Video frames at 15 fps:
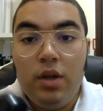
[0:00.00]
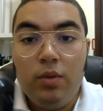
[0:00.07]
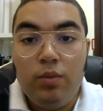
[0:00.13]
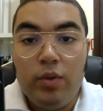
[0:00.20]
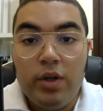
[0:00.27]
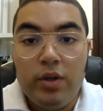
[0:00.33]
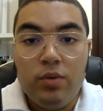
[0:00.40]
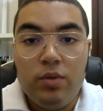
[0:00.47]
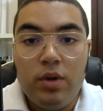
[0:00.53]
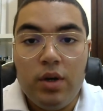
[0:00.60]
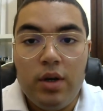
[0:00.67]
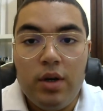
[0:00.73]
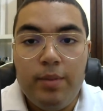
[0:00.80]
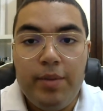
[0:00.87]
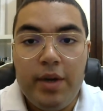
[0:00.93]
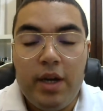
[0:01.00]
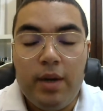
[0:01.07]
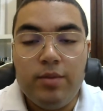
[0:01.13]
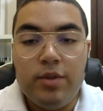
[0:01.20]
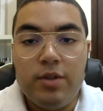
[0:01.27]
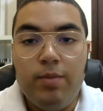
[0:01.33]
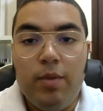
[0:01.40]
pick
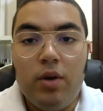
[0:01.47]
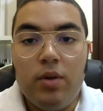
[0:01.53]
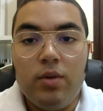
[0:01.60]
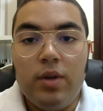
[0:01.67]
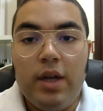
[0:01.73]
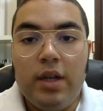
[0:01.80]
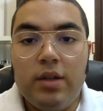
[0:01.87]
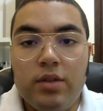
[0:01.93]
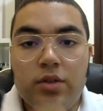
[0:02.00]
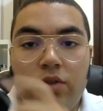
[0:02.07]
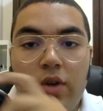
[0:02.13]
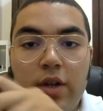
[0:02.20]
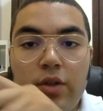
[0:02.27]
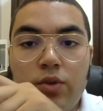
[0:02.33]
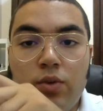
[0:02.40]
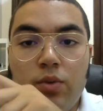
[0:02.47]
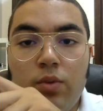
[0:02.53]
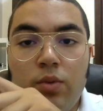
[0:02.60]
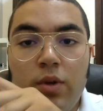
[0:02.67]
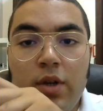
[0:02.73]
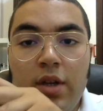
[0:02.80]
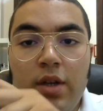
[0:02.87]
up this bottle and you
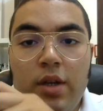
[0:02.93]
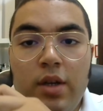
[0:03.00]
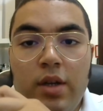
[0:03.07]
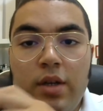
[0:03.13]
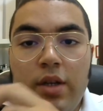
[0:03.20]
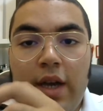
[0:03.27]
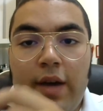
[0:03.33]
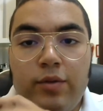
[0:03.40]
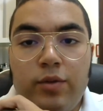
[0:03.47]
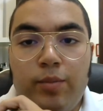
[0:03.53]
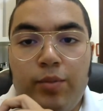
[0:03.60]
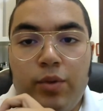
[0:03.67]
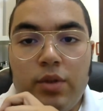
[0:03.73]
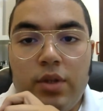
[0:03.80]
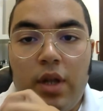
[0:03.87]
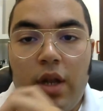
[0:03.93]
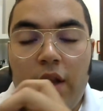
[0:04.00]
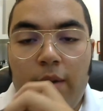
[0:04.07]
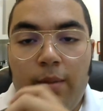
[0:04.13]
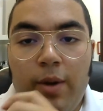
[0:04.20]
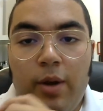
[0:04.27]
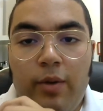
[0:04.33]
have to put a
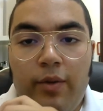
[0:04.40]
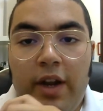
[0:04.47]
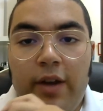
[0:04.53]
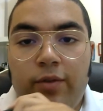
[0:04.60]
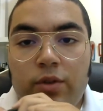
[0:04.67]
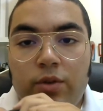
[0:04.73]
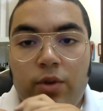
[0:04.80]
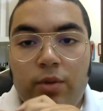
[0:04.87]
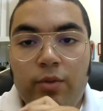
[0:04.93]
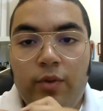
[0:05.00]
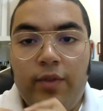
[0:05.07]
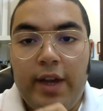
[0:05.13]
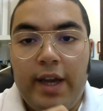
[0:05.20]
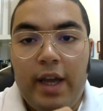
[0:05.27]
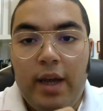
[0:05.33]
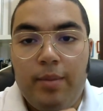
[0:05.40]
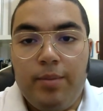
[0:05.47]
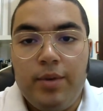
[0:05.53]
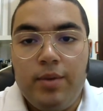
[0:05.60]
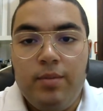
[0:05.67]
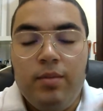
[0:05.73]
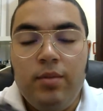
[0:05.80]
little bit of an effort to remove the cap.
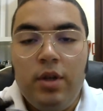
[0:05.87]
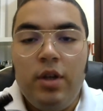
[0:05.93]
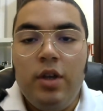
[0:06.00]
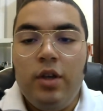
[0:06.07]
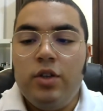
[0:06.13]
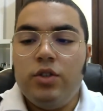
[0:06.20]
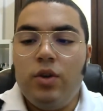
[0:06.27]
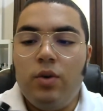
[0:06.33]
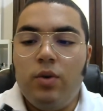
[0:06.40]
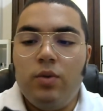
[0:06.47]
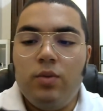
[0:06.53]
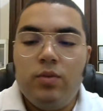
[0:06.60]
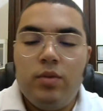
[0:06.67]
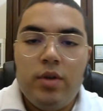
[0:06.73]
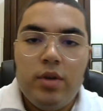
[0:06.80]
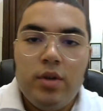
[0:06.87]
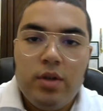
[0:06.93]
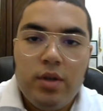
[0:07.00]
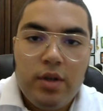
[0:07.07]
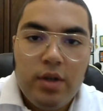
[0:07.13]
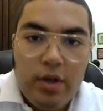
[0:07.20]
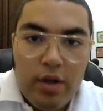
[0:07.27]
So
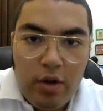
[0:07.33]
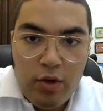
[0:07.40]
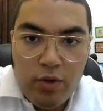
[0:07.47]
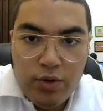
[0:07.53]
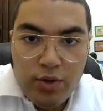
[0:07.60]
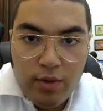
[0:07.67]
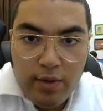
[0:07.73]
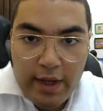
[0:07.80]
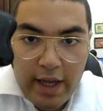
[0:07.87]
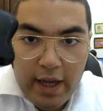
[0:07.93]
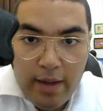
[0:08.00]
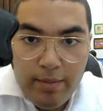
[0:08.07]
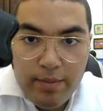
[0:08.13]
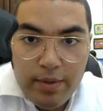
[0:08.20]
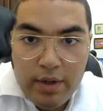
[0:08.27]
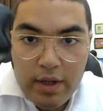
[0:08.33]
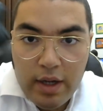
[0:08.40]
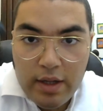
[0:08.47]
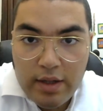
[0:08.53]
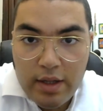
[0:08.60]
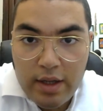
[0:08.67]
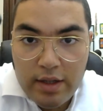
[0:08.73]
also the cap
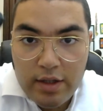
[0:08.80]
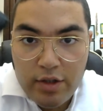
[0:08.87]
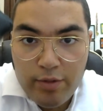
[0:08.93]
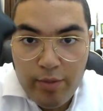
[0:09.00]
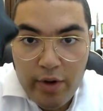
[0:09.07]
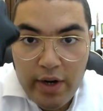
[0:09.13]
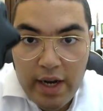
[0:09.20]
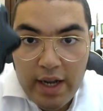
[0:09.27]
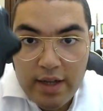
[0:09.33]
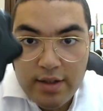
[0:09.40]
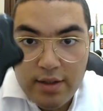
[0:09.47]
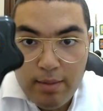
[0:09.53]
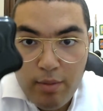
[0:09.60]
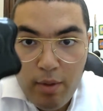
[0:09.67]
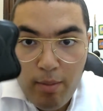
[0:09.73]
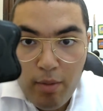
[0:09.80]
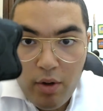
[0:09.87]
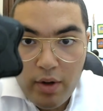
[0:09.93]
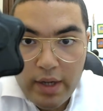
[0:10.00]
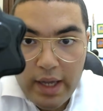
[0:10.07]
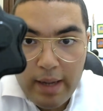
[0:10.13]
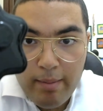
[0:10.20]
and the spray has the Mont
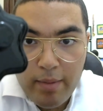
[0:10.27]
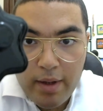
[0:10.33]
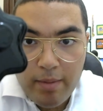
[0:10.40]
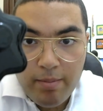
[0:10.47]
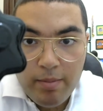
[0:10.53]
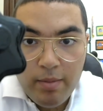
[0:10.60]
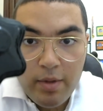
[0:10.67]
Blanc Emblem,